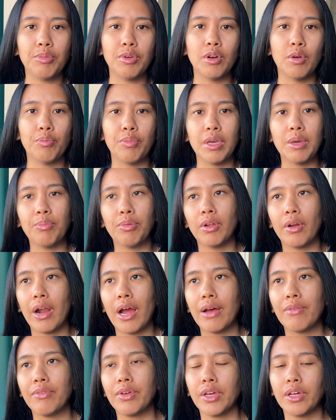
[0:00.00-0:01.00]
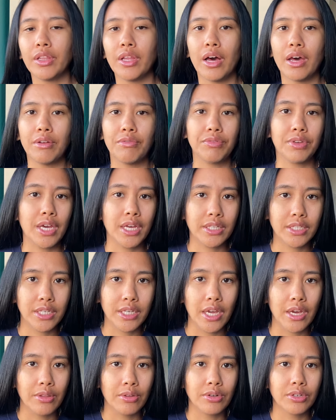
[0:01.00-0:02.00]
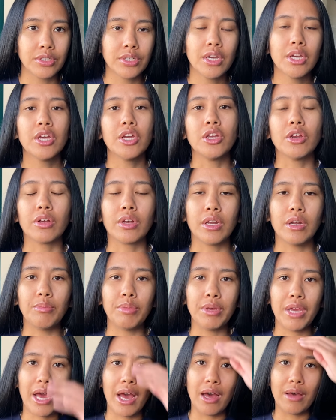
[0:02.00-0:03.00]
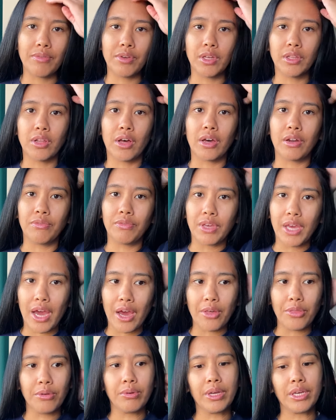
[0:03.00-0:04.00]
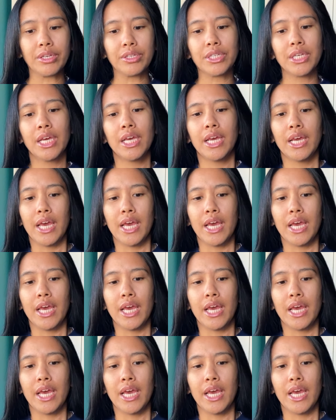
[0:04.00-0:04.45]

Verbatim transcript: You know, people are having a lot of get togethers, you're going to be having a lot of gatherings.